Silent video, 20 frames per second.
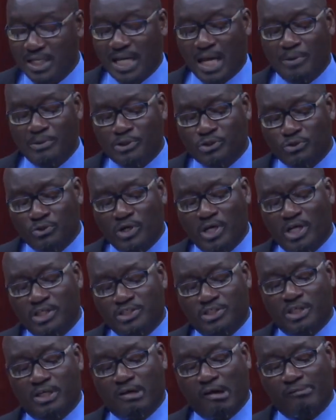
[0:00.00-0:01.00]
And I wish to
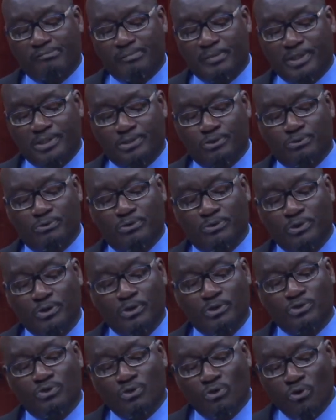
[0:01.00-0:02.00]
urge the government to
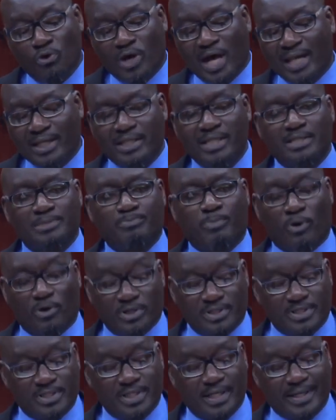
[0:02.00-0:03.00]
look at this
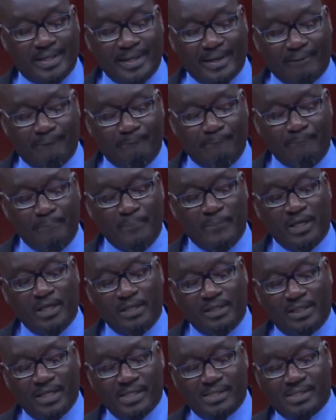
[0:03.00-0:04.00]
policy again.
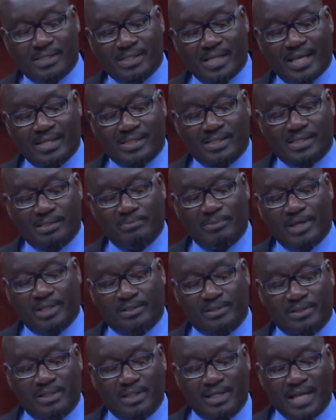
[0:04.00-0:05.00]
This
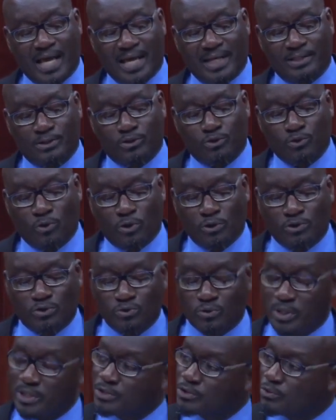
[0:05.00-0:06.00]
estimate, the line
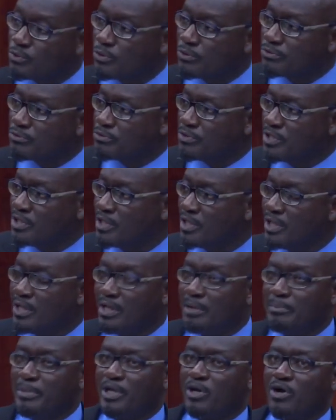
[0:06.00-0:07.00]
202 and 203.
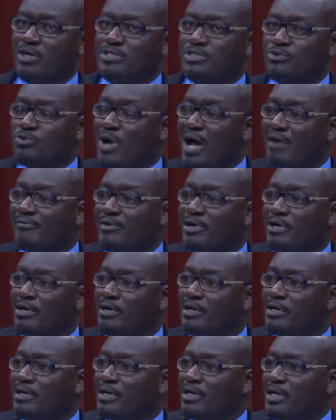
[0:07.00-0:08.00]
Because to have
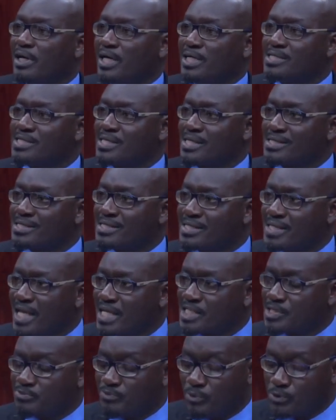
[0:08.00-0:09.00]
a
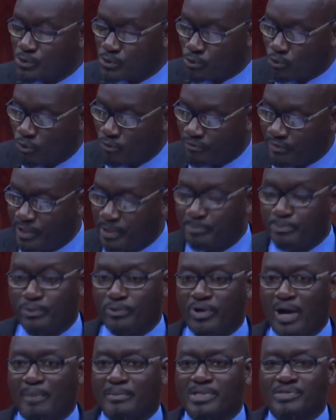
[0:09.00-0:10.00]
successful school feeding
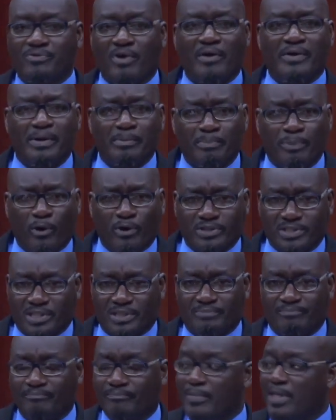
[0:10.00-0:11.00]
program, it's very
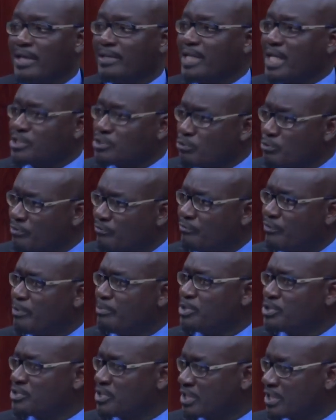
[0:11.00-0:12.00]
important that you
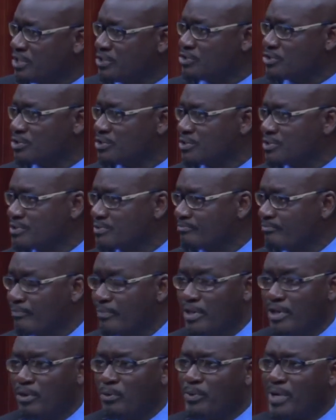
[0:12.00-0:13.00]
refurbish the kitchens.
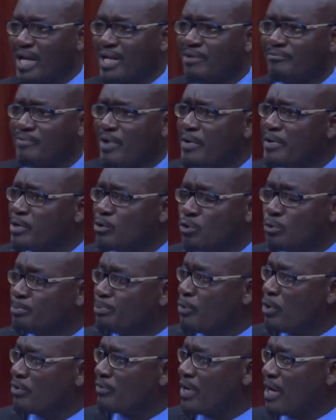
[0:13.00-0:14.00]
We had a very good
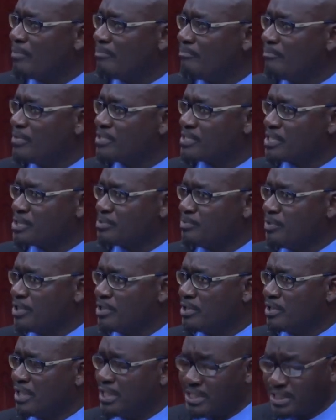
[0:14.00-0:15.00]
program, Mr.
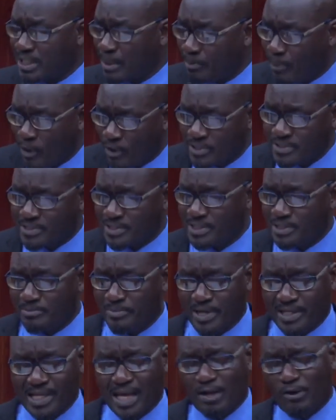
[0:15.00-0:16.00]
Speaker. And in the policy
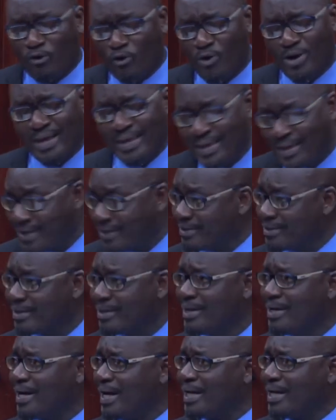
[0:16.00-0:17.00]
debate, I'll go again
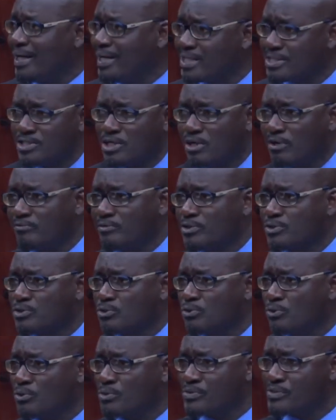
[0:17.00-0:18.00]
and list all of the
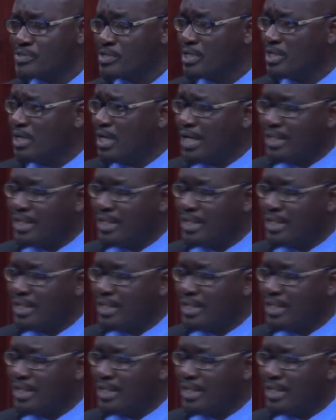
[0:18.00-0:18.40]
schools.